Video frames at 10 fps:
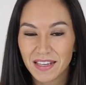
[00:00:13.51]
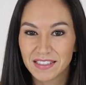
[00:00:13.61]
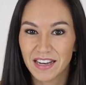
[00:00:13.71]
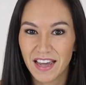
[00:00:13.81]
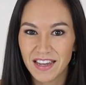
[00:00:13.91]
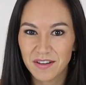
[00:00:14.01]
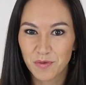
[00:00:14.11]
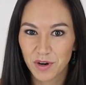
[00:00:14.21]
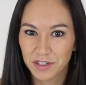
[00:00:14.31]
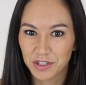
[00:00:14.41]
Today,
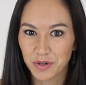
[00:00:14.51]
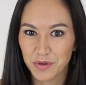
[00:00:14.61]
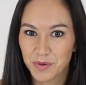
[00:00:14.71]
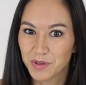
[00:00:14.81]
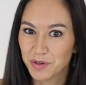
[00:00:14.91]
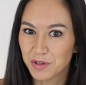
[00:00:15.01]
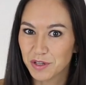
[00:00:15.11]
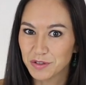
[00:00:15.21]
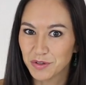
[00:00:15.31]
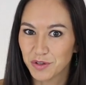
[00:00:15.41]
we're going to show you a little
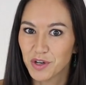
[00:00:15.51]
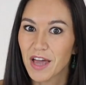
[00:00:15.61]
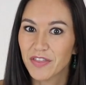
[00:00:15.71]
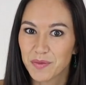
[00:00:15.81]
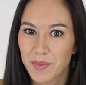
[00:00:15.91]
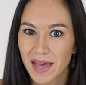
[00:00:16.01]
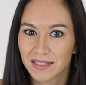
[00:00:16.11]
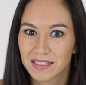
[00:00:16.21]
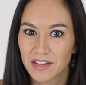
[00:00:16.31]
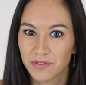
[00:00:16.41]
closer look at the
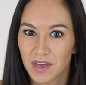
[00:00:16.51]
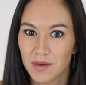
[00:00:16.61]
MagSafe